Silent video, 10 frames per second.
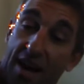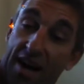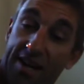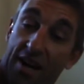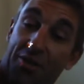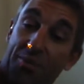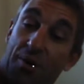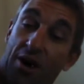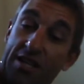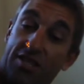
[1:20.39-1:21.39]
I got the
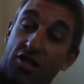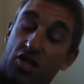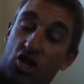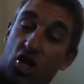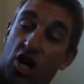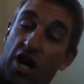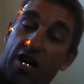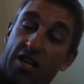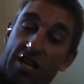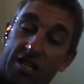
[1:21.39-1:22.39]
boss's truck